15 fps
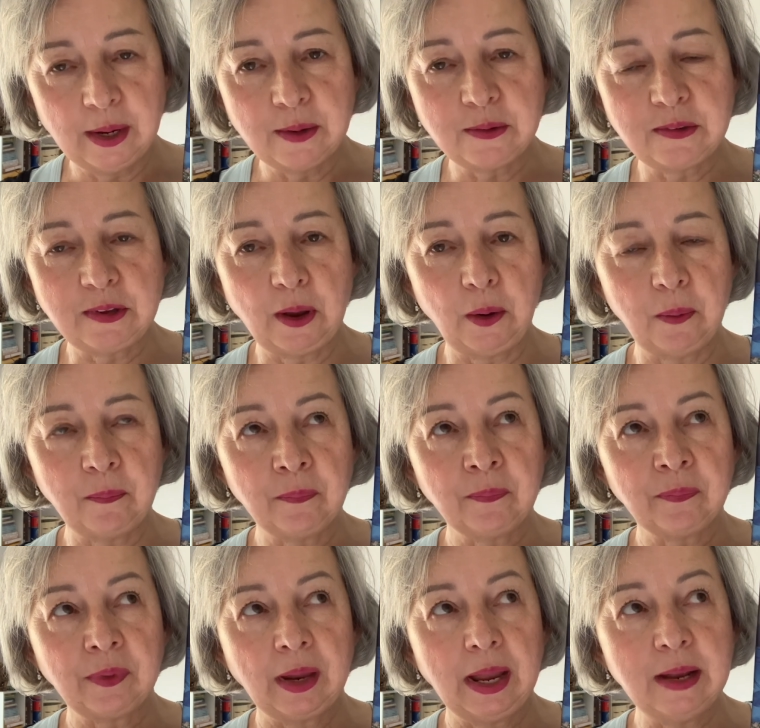So
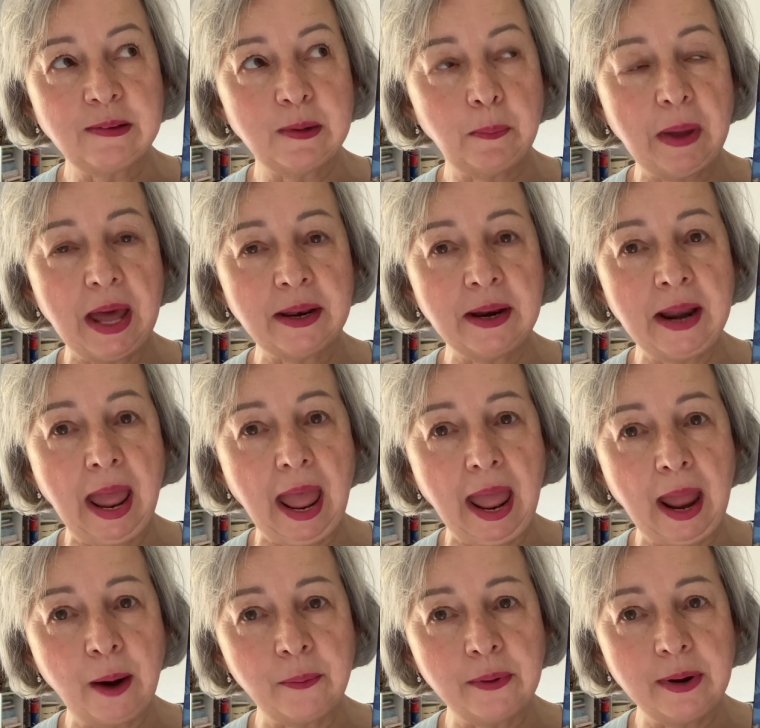it's about an
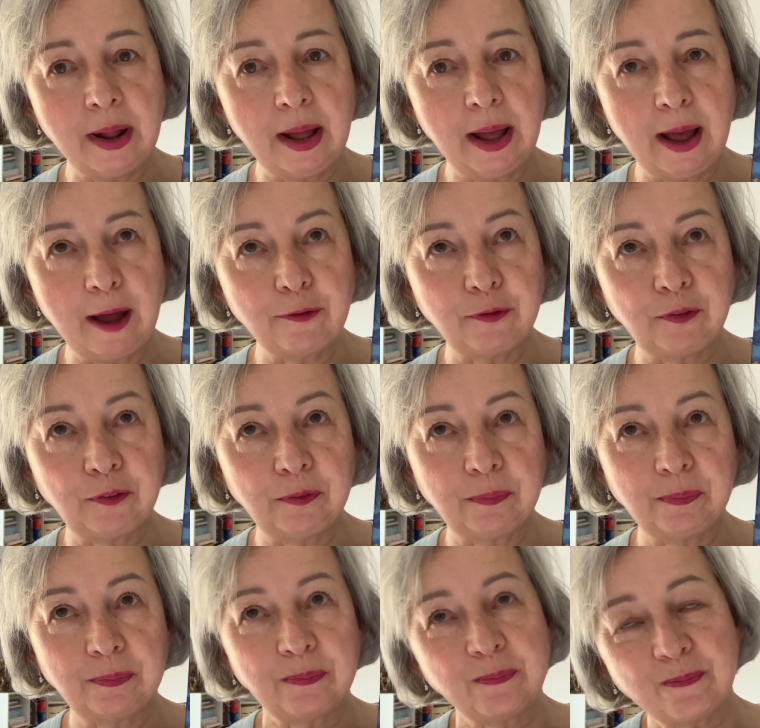hour and a half,
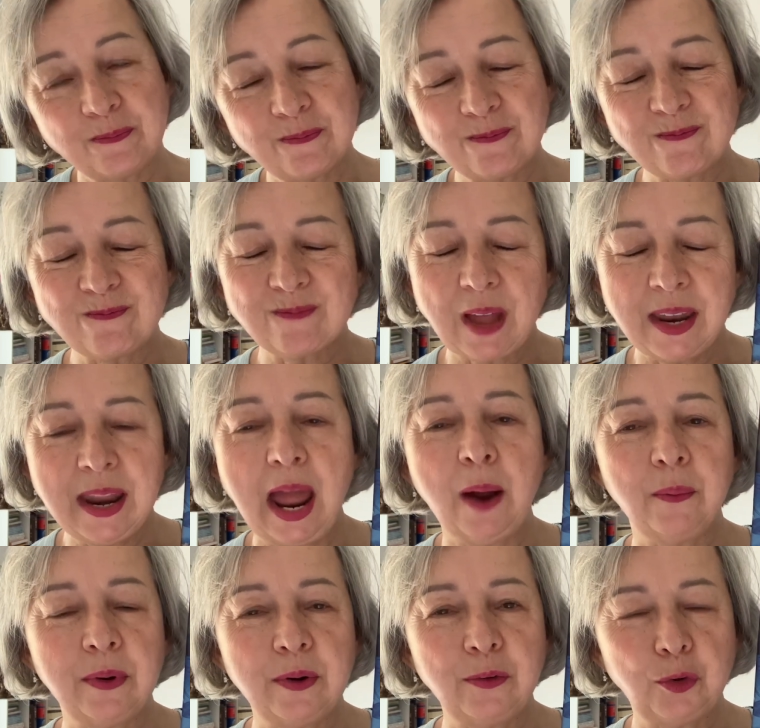an
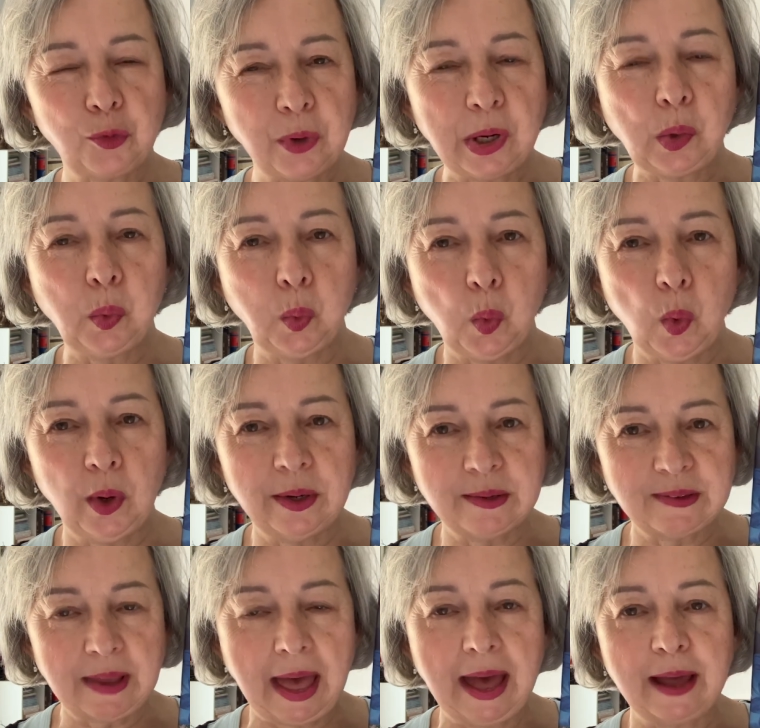hour and
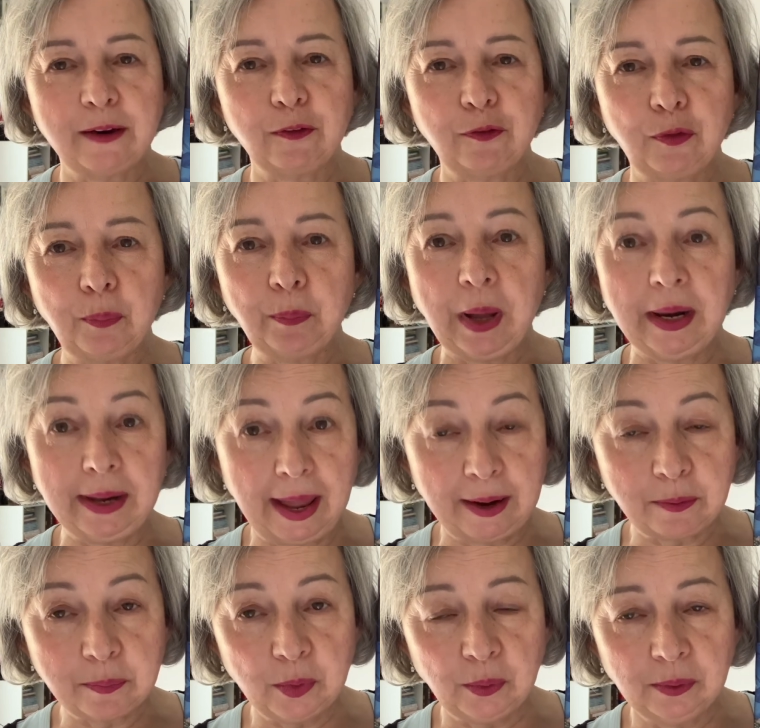3/4 out of
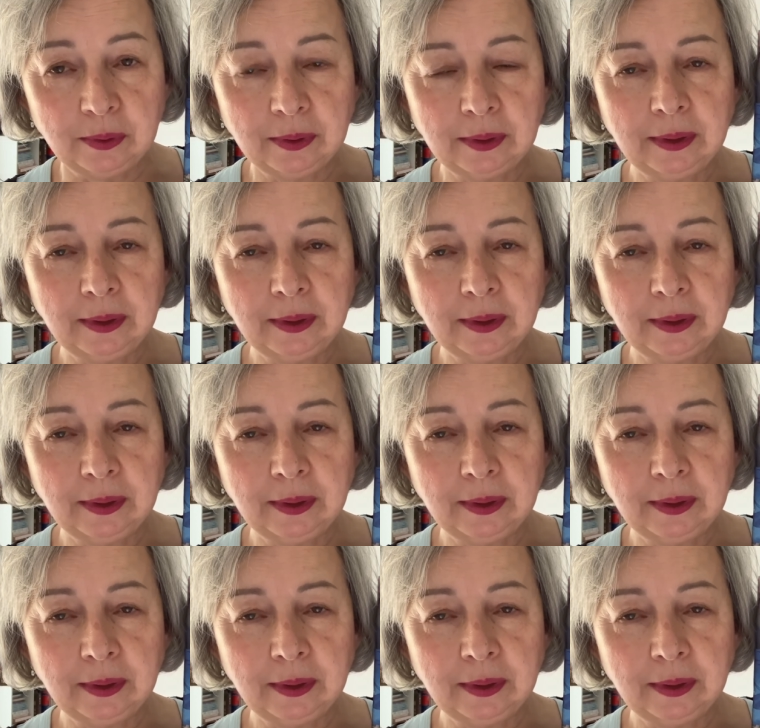Palermo.